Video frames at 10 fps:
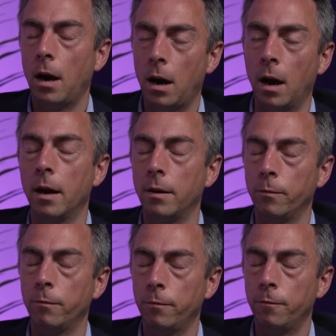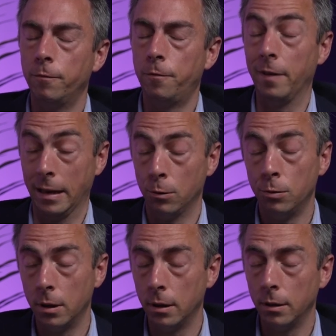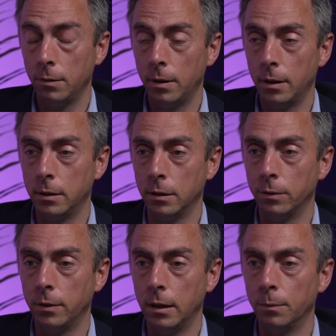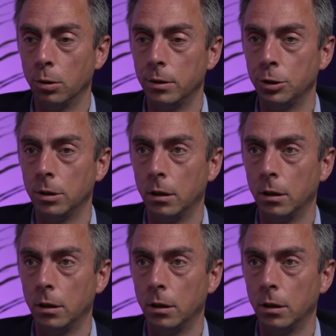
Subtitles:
I feel that as a sort of leading politician,